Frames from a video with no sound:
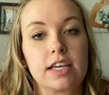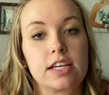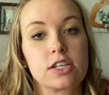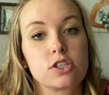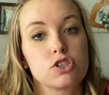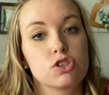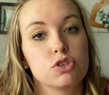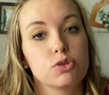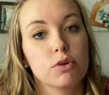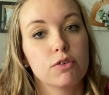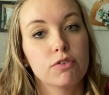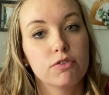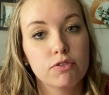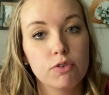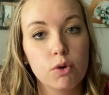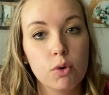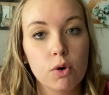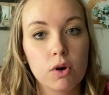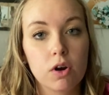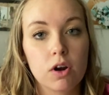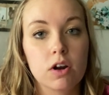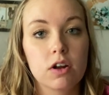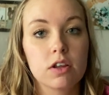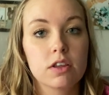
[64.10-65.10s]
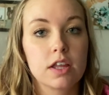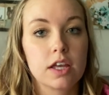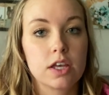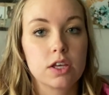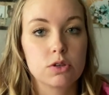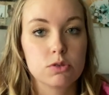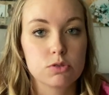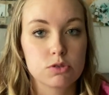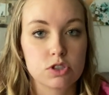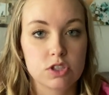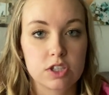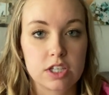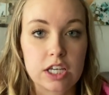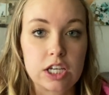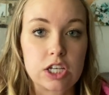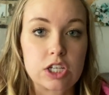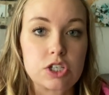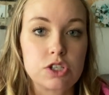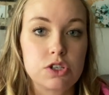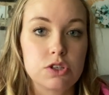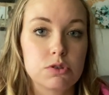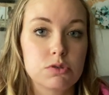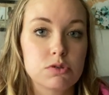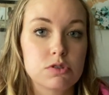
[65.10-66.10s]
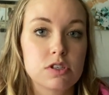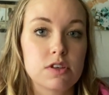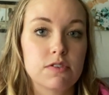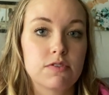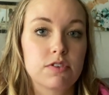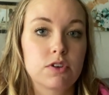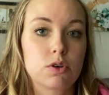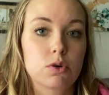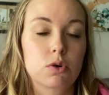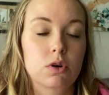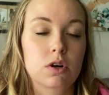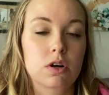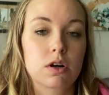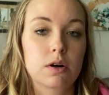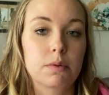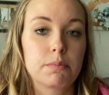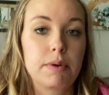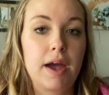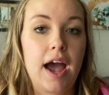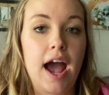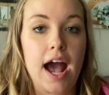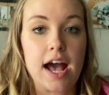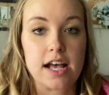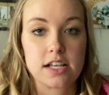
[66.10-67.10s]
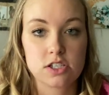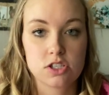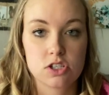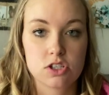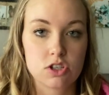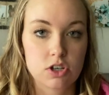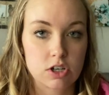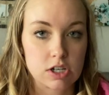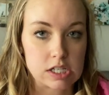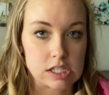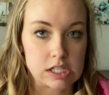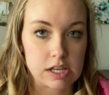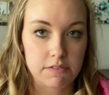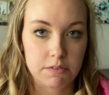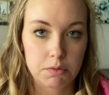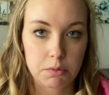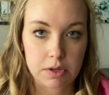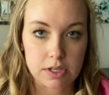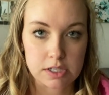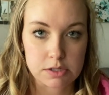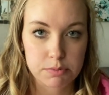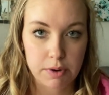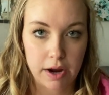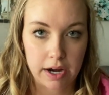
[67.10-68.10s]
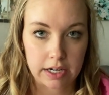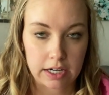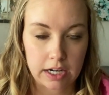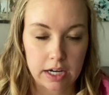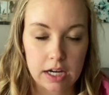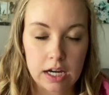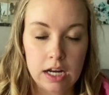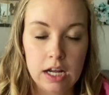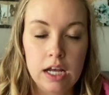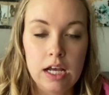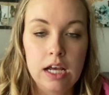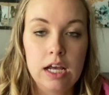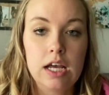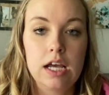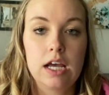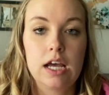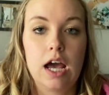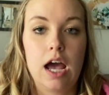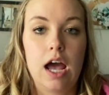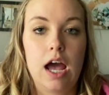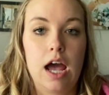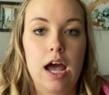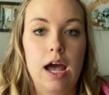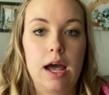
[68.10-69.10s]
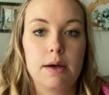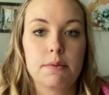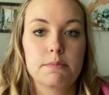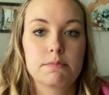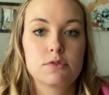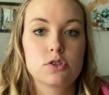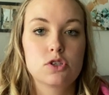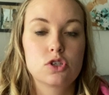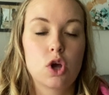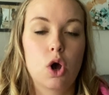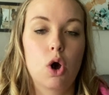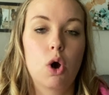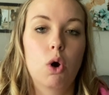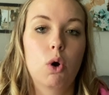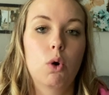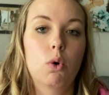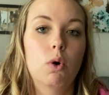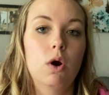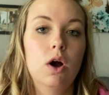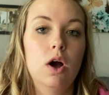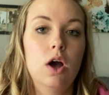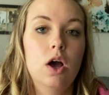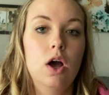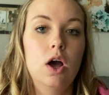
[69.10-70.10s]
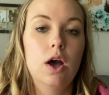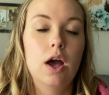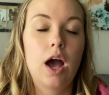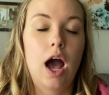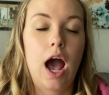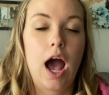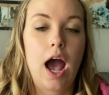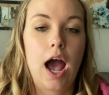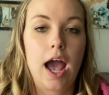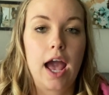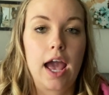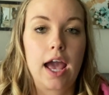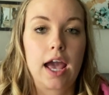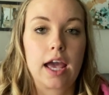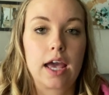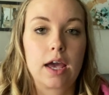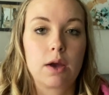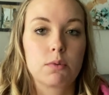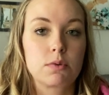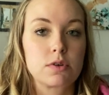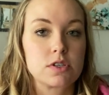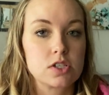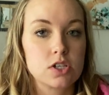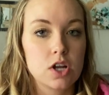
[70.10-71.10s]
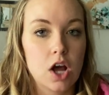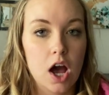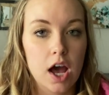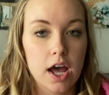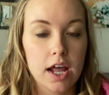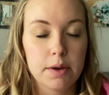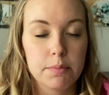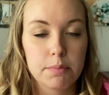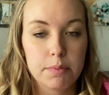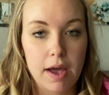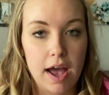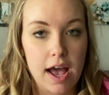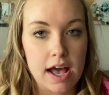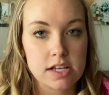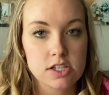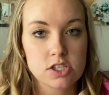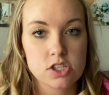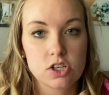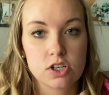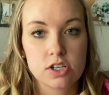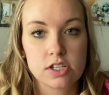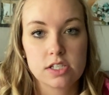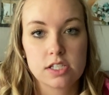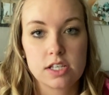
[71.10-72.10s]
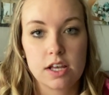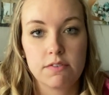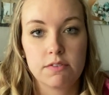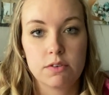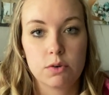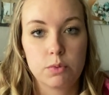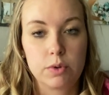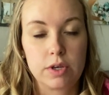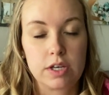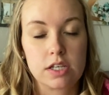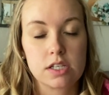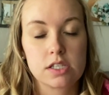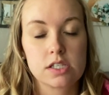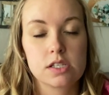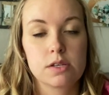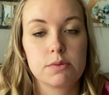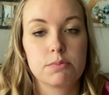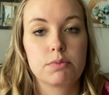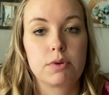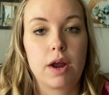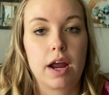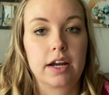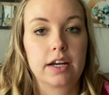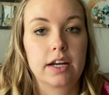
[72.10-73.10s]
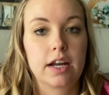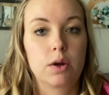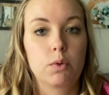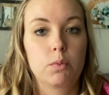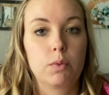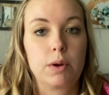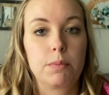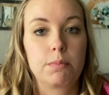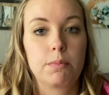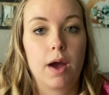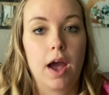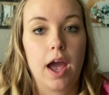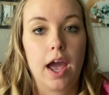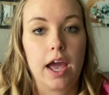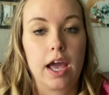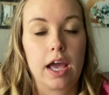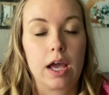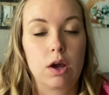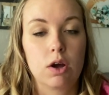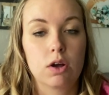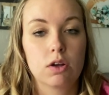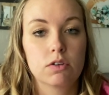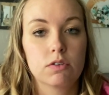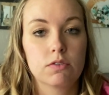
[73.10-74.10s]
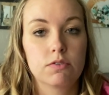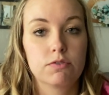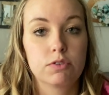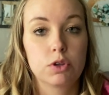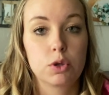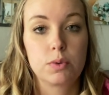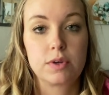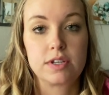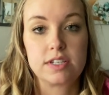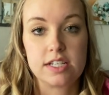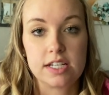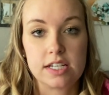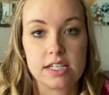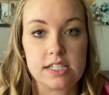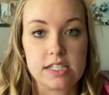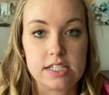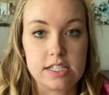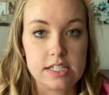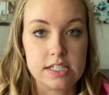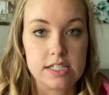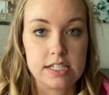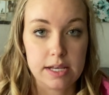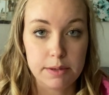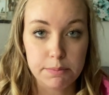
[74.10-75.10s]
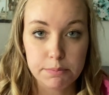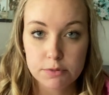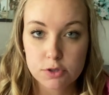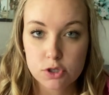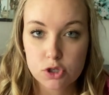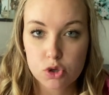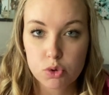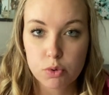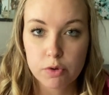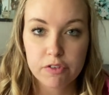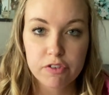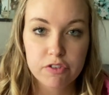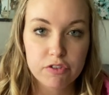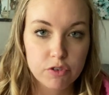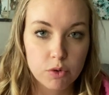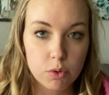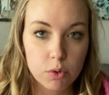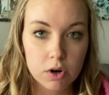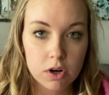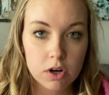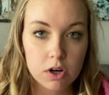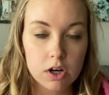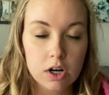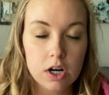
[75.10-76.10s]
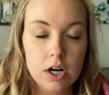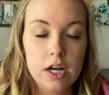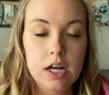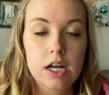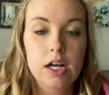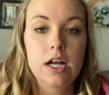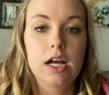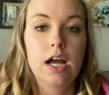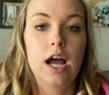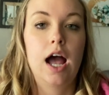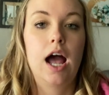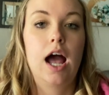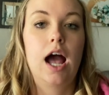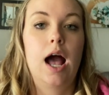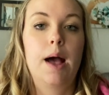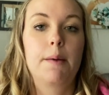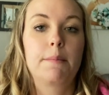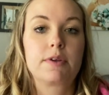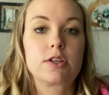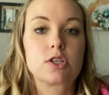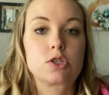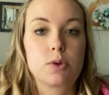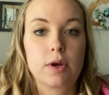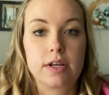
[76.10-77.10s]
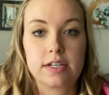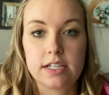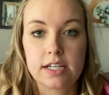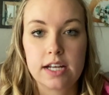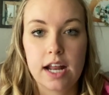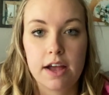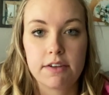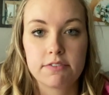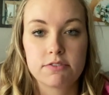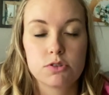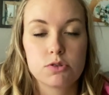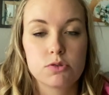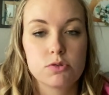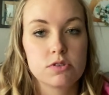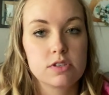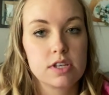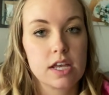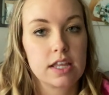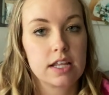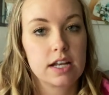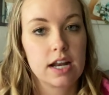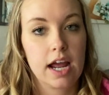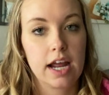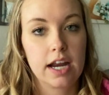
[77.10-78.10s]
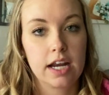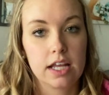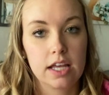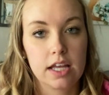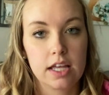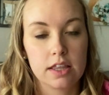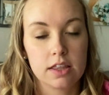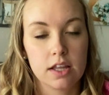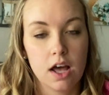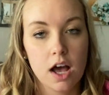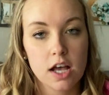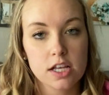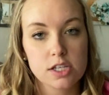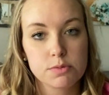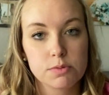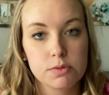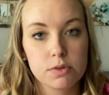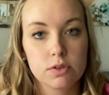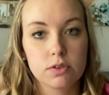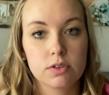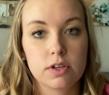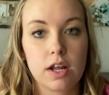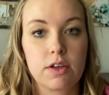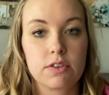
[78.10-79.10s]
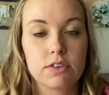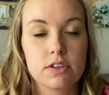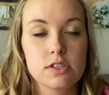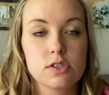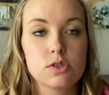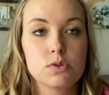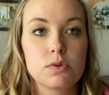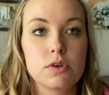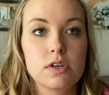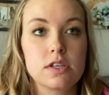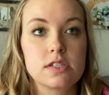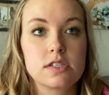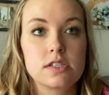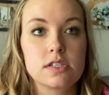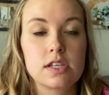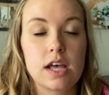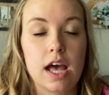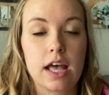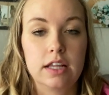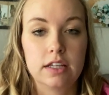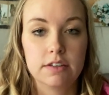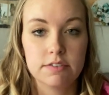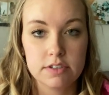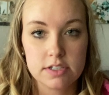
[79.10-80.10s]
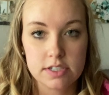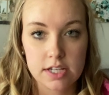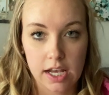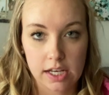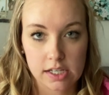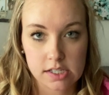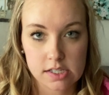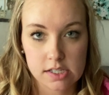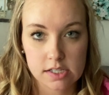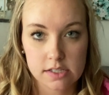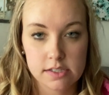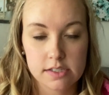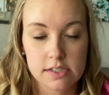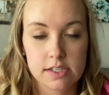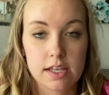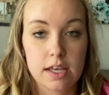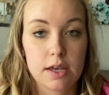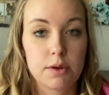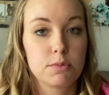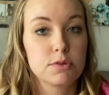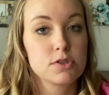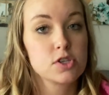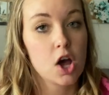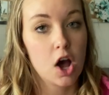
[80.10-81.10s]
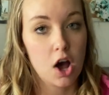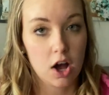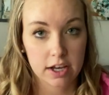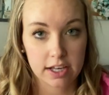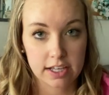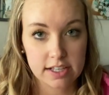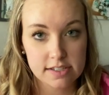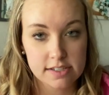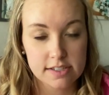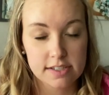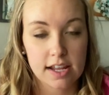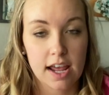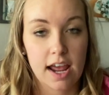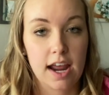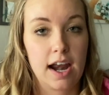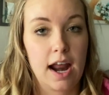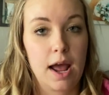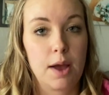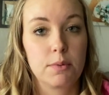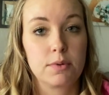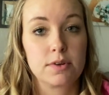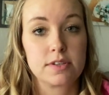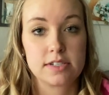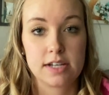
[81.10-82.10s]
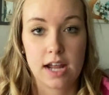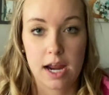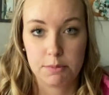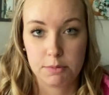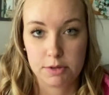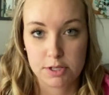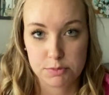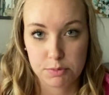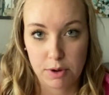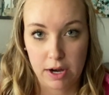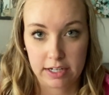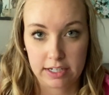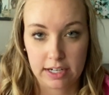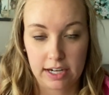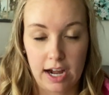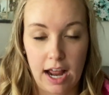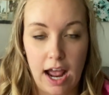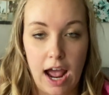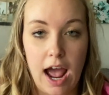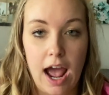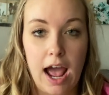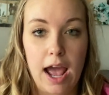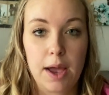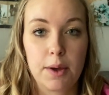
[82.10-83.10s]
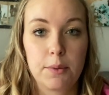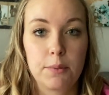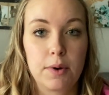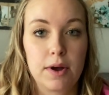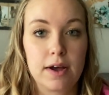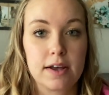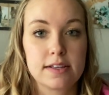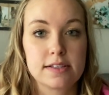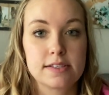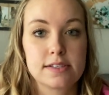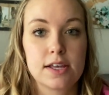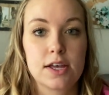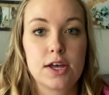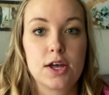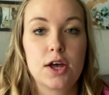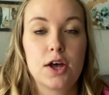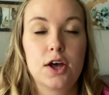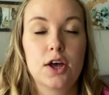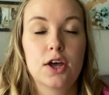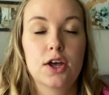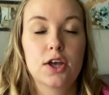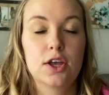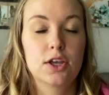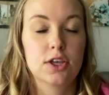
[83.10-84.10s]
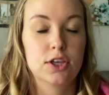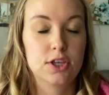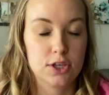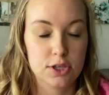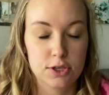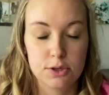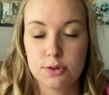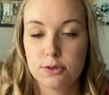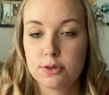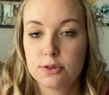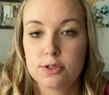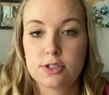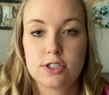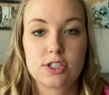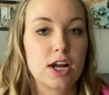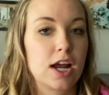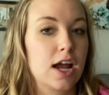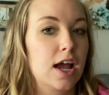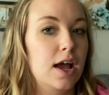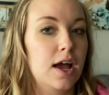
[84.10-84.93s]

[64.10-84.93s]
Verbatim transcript: gets to a four, they usually induce if you're past thirty-seven weeks pregnant. Um, so I was not past thirty-seven weeks pregnant when my fluid did dip to a four. Um, and so I did have to stay the night in the hospital. Now this was, I live in Texas, it was August, and I was nine months pregnant. I was huge,